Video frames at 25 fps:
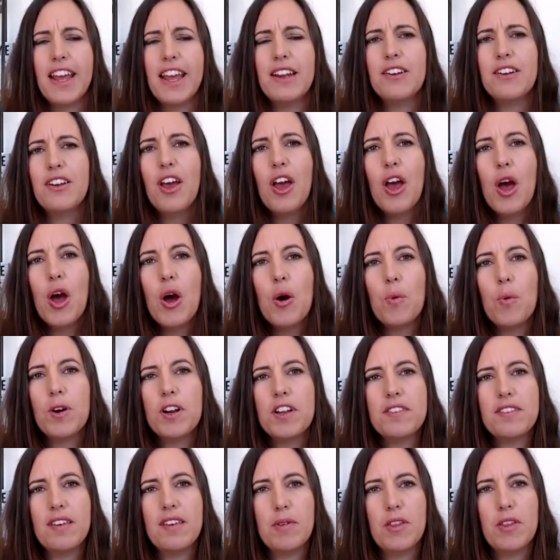And what are
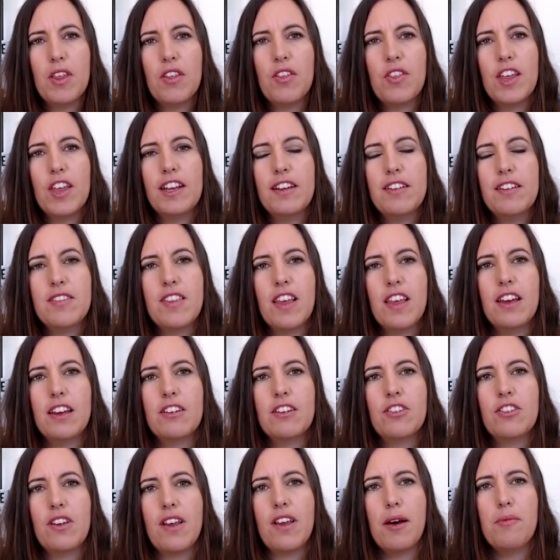some of the things that
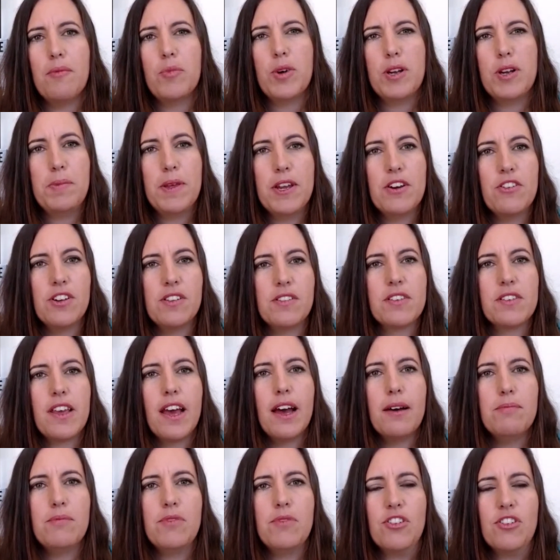when parents
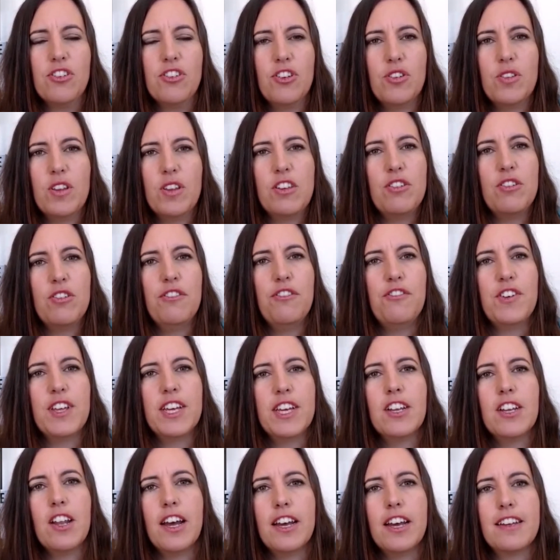come to you that you
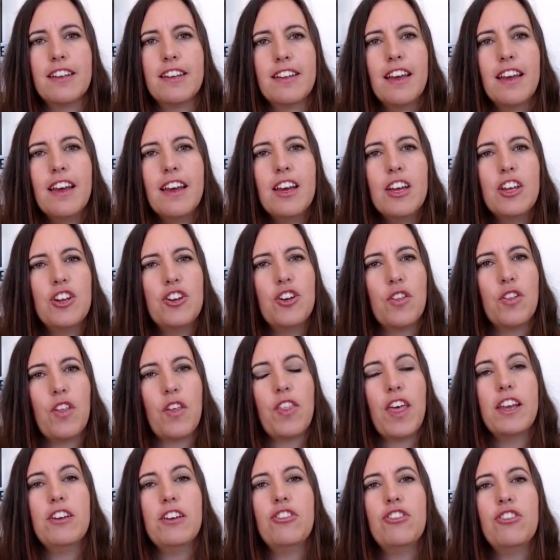feel like, that
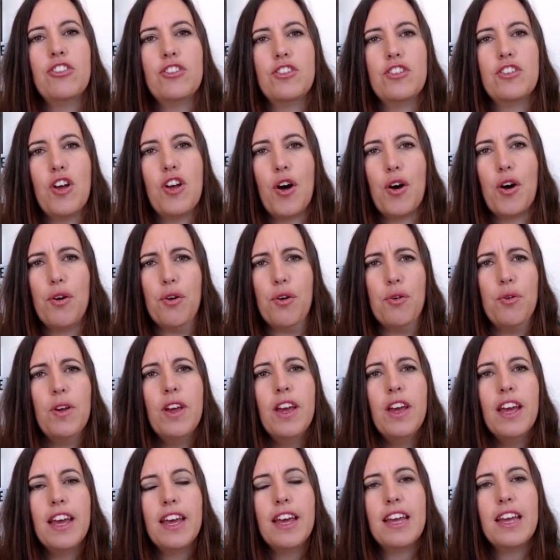they should know
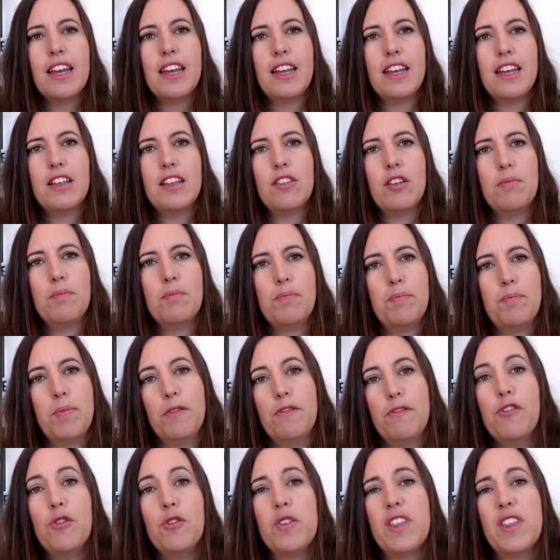either
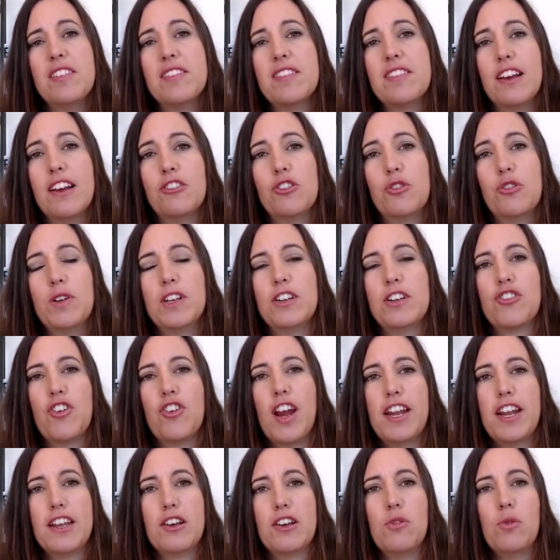before they start toilet
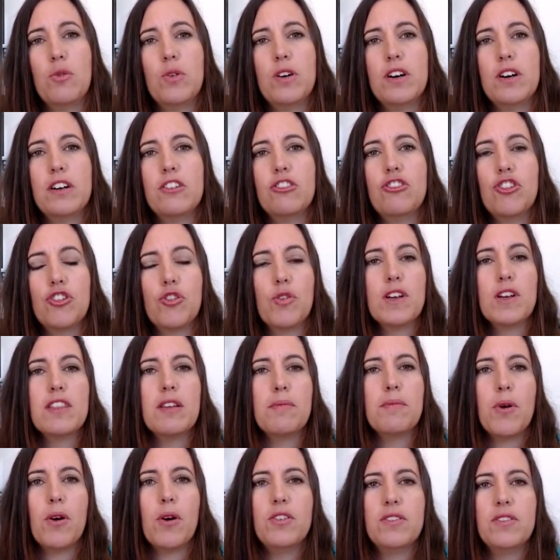training or during the
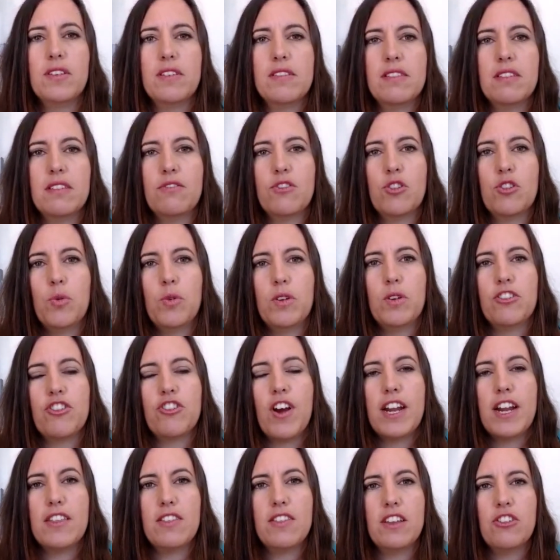process of toilet
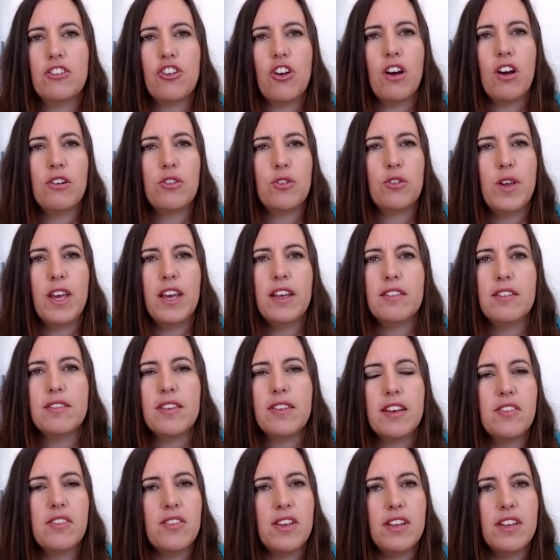training their child who has,
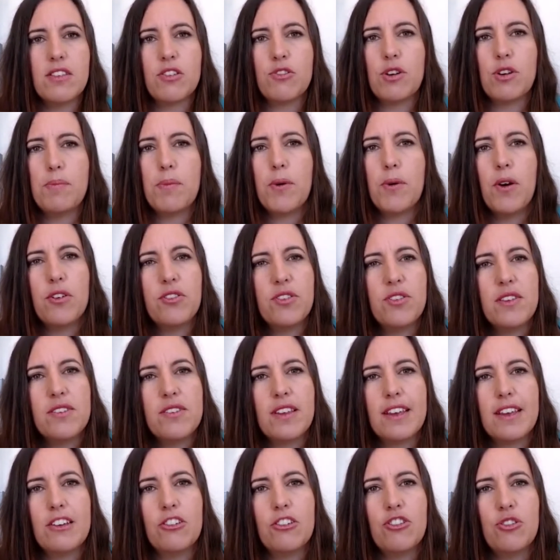say, sensory
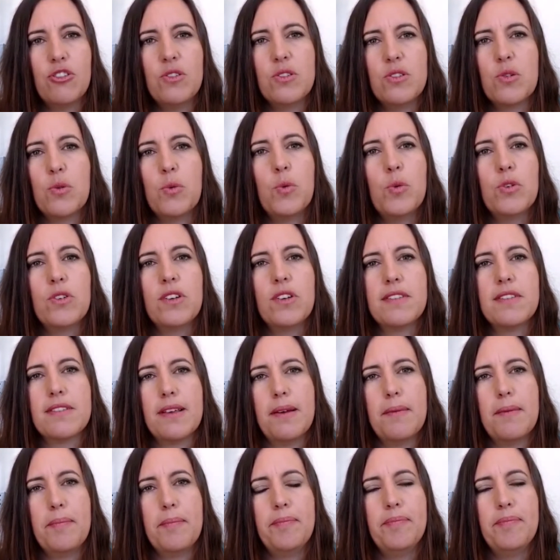processing issues or
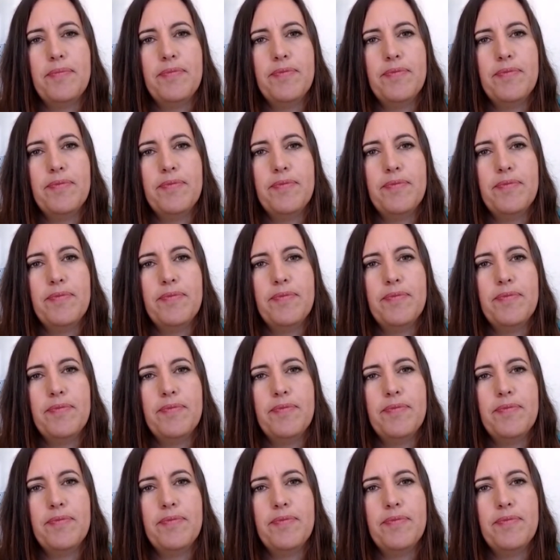autism?